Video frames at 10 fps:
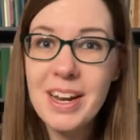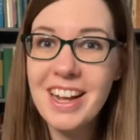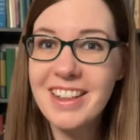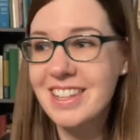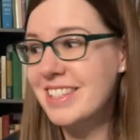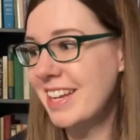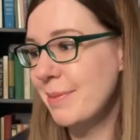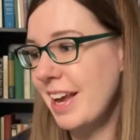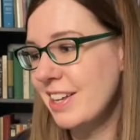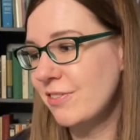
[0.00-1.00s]
And that's the same
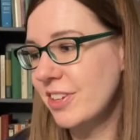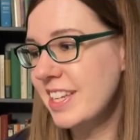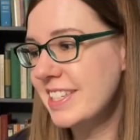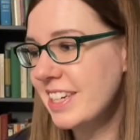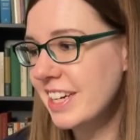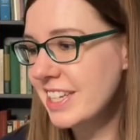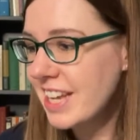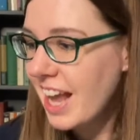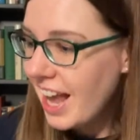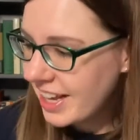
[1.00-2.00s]
case for this series,
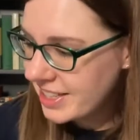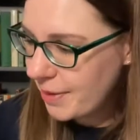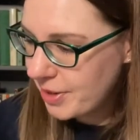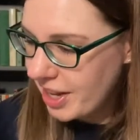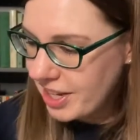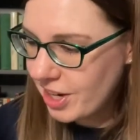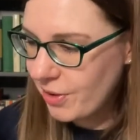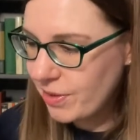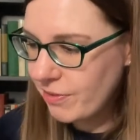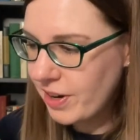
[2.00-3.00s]
except, you know,